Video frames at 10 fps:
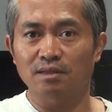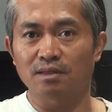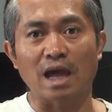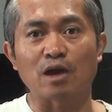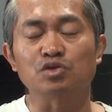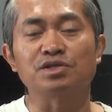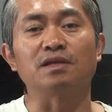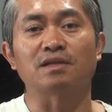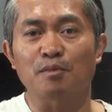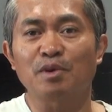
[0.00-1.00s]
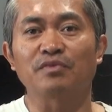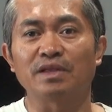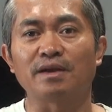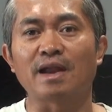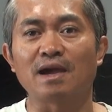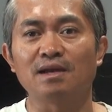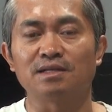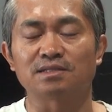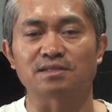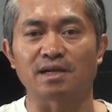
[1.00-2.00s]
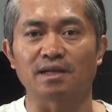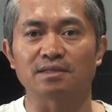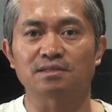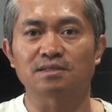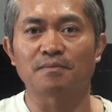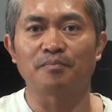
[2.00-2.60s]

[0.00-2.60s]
an acoustic guitar but with the nylon strings.